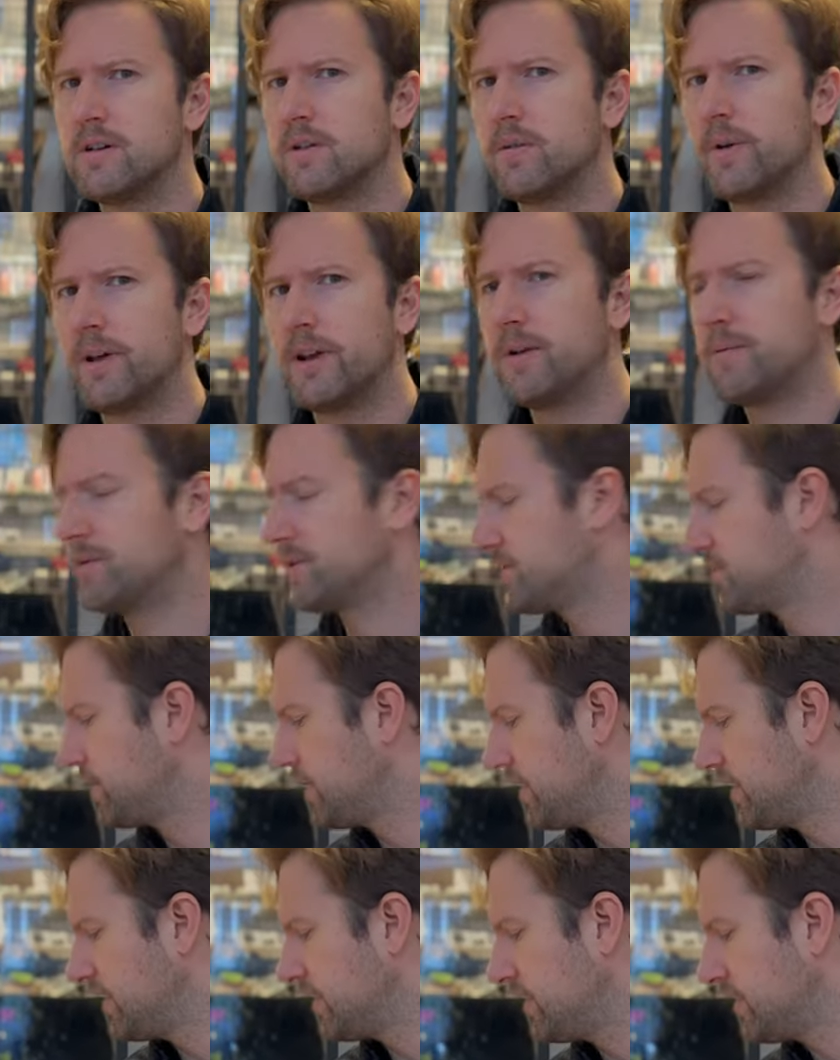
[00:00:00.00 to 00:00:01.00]
when I was
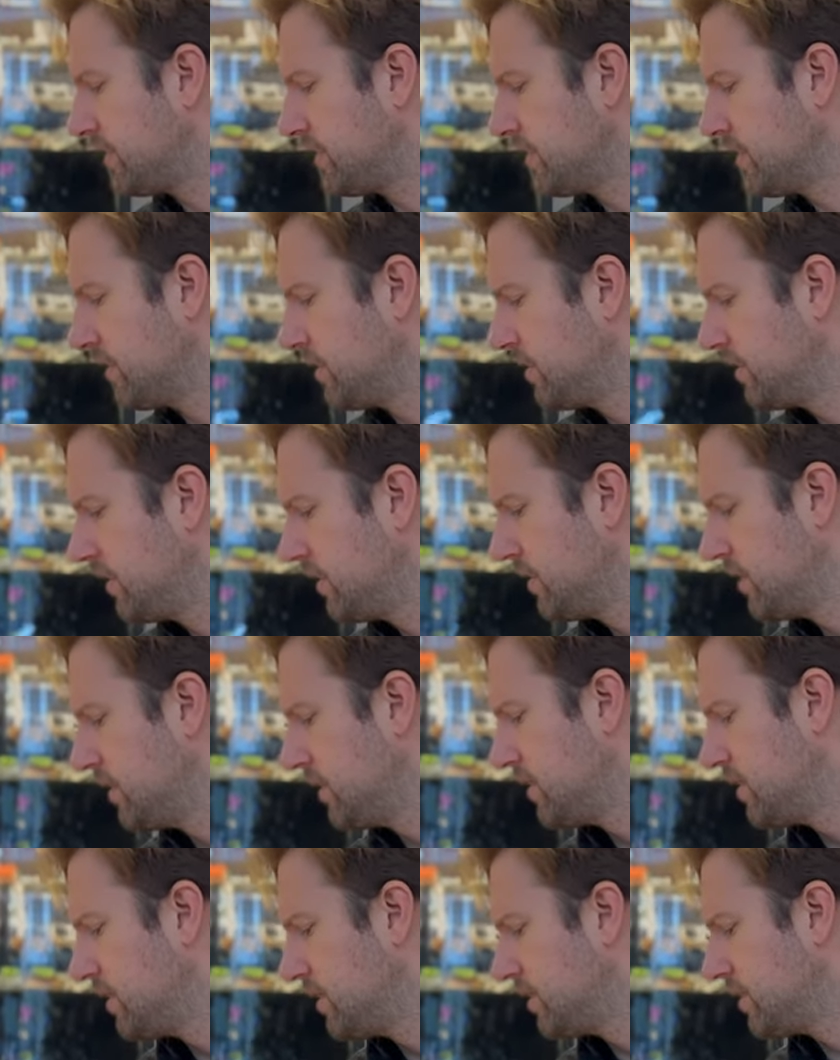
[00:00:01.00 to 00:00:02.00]
really young
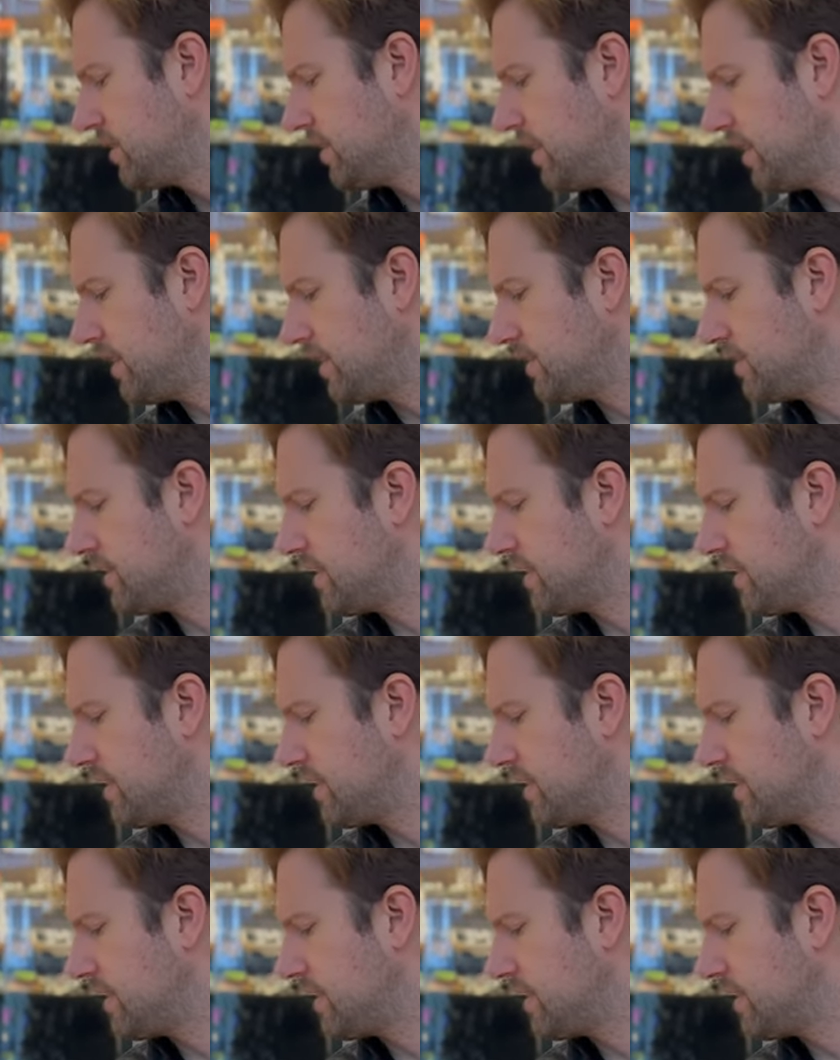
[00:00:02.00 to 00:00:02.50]
and